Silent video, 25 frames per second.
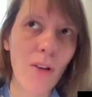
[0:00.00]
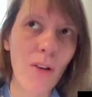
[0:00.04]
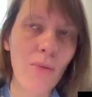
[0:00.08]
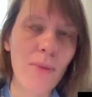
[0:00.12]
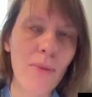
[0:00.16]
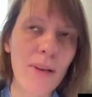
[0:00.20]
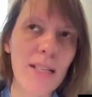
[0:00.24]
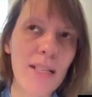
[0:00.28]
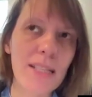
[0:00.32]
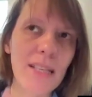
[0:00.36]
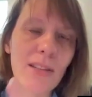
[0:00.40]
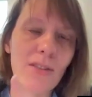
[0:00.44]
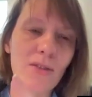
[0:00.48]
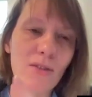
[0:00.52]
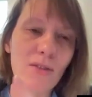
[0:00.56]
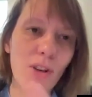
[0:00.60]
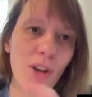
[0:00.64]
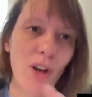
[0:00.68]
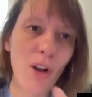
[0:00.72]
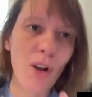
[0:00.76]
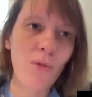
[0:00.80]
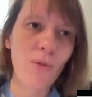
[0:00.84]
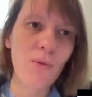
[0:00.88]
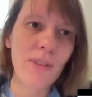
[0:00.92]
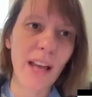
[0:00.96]
monuments and to
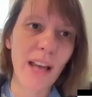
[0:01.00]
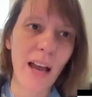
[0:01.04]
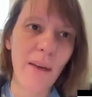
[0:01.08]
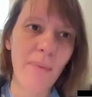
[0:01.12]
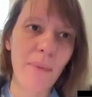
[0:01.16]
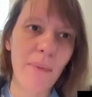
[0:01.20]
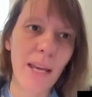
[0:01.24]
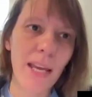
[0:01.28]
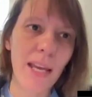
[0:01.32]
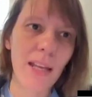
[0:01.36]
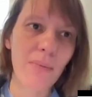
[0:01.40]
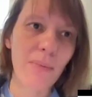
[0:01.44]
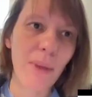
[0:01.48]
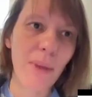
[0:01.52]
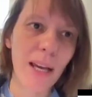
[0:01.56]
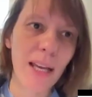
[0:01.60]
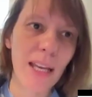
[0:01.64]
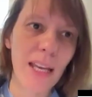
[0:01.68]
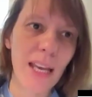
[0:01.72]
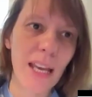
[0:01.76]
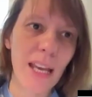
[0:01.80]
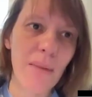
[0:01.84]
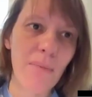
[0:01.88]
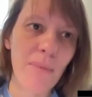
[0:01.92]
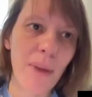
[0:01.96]
include them in
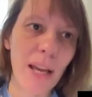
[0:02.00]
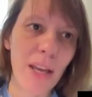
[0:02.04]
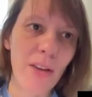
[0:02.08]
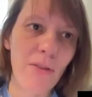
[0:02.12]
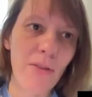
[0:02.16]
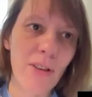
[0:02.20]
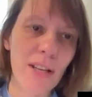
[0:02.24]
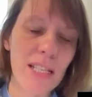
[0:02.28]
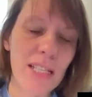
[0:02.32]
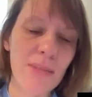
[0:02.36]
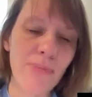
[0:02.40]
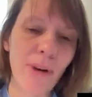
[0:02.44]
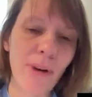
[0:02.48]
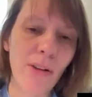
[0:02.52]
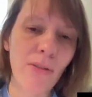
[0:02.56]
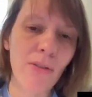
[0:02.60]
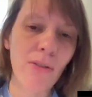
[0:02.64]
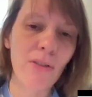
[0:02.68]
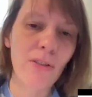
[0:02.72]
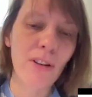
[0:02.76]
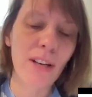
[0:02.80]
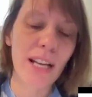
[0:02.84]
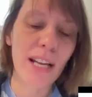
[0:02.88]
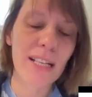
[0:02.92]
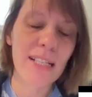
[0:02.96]
my units about
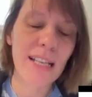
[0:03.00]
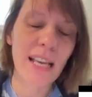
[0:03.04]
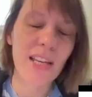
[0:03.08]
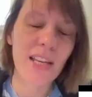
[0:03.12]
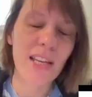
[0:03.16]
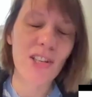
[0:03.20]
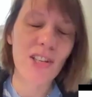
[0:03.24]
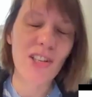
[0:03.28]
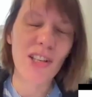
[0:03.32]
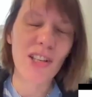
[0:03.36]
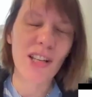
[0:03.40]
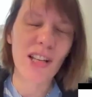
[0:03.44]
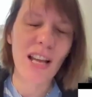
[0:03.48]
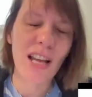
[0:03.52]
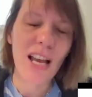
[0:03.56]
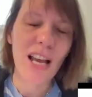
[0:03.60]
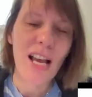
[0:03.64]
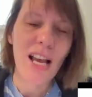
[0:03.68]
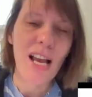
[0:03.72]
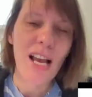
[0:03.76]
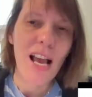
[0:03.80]
colonization,